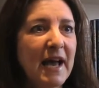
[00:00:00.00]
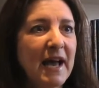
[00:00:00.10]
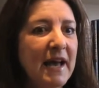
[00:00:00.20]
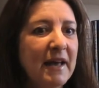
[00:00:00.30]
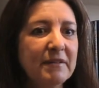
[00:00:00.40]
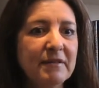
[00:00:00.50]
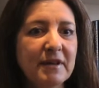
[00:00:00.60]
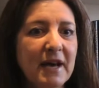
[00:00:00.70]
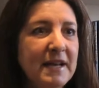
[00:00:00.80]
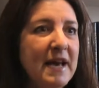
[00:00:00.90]
and
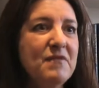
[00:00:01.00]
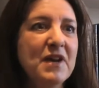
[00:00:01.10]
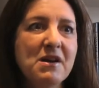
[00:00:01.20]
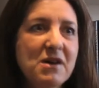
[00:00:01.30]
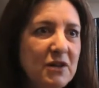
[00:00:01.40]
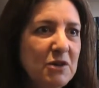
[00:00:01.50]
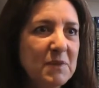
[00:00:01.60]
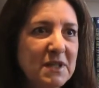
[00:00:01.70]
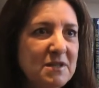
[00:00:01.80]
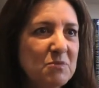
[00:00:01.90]
having
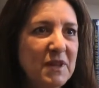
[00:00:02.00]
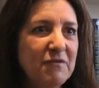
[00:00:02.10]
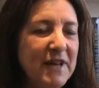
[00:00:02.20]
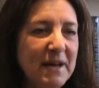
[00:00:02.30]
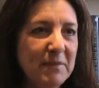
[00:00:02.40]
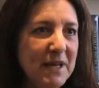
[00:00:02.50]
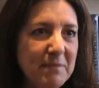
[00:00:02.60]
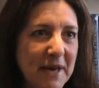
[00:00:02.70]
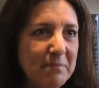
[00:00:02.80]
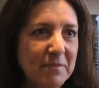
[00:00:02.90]
arguments with family
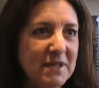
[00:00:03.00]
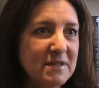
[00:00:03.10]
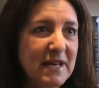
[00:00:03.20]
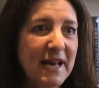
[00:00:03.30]
members